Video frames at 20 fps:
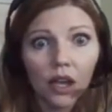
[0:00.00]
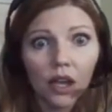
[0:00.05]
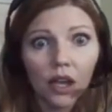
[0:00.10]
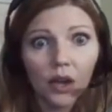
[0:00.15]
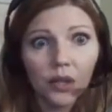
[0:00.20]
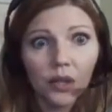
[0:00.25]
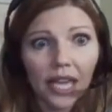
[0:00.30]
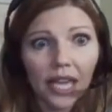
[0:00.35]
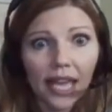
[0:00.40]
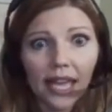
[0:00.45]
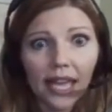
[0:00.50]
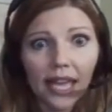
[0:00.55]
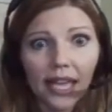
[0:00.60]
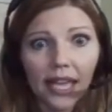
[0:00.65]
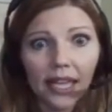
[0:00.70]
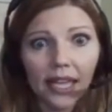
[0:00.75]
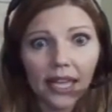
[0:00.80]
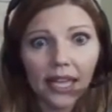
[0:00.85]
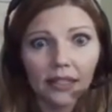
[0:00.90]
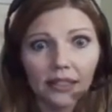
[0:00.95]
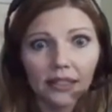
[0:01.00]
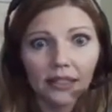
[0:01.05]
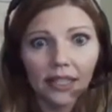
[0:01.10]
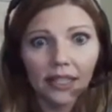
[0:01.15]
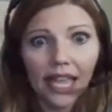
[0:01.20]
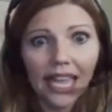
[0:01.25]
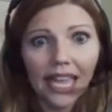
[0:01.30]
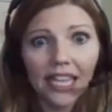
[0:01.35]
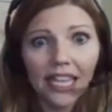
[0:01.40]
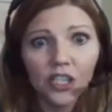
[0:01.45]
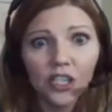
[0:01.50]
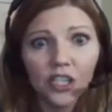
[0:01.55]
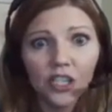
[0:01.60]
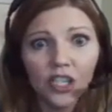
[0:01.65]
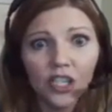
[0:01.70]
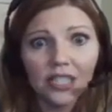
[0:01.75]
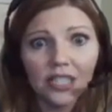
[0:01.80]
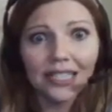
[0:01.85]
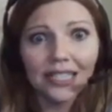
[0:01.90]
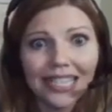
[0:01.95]
Okay,
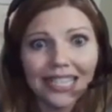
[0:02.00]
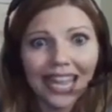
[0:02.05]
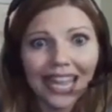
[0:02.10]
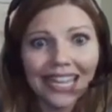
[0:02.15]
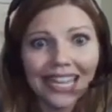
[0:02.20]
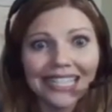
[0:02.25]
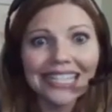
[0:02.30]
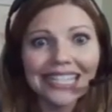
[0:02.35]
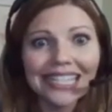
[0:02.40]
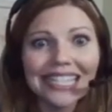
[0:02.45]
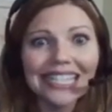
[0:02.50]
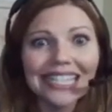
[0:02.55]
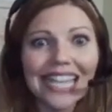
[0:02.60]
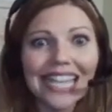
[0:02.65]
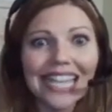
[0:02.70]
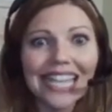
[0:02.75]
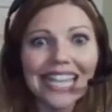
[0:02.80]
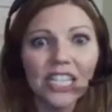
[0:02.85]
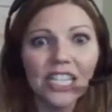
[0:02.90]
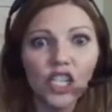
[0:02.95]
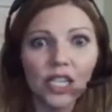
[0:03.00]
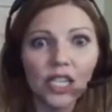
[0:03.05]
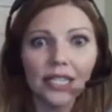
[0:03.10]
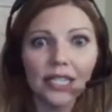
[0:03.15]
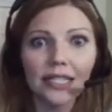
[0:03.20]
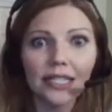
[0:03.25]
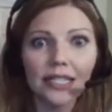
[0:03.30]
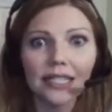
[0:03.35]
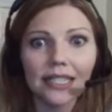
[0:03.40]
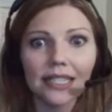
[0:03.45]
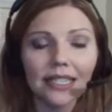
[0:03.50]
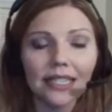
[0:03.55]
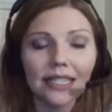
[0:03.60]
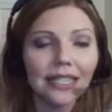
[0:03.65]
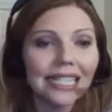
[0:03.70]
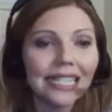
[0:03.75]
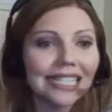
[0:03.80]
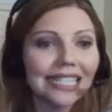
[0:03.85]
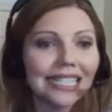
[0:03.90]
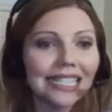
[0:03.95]
ages and stages.
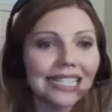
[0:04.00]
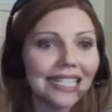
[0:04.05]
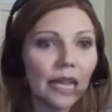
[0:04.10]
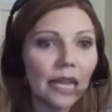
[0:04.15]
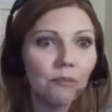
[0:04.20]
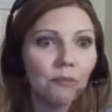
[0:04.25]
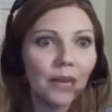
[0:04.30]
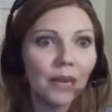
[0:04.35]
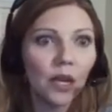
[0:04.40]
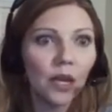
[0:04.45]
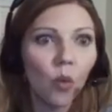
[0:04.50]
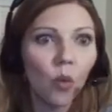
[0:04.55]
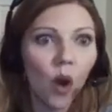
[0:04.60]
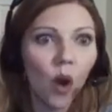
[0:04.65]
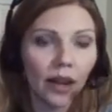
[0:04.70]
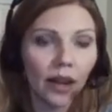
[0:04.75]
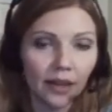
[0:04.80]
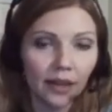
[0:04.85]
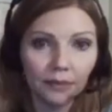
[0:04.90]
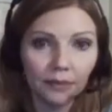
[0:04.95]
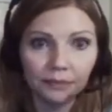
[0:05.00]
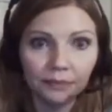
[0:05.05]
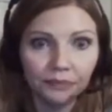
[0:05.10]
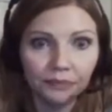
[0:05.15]
This is a big one.